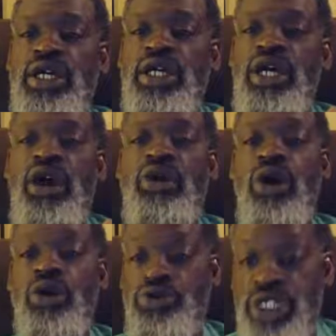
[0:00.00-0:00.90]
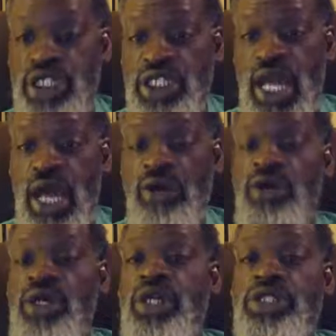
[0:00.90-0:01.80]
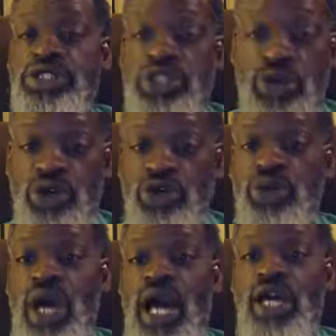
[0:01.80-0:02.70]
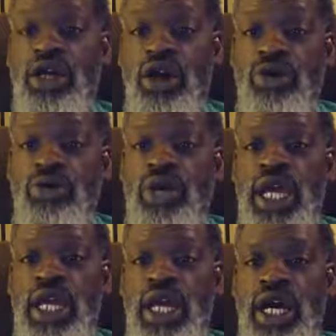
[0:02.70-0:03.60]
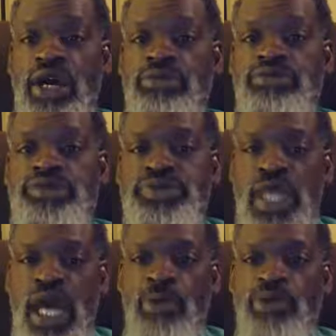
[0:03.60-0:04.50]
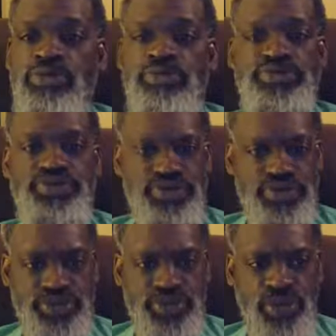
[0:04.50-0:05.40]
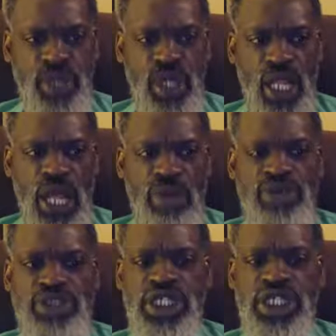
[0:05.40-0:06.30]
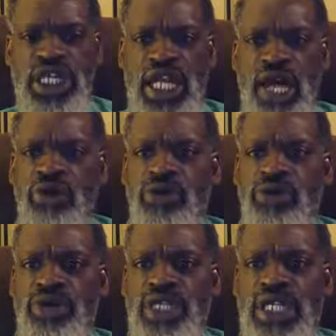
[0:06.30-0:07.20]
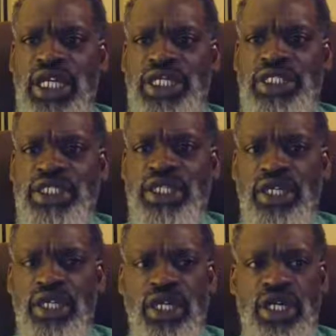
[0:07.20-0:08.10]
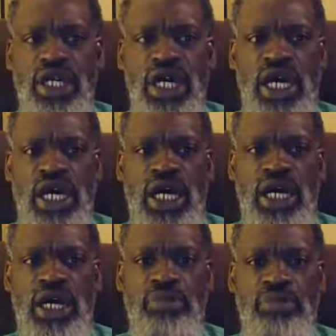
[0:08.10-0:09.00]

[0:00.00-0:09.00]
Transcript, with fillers: Oh, oh, you sent it out. So cool. I gone and uh, I'm gonna I'm gonna send it out on the list uh,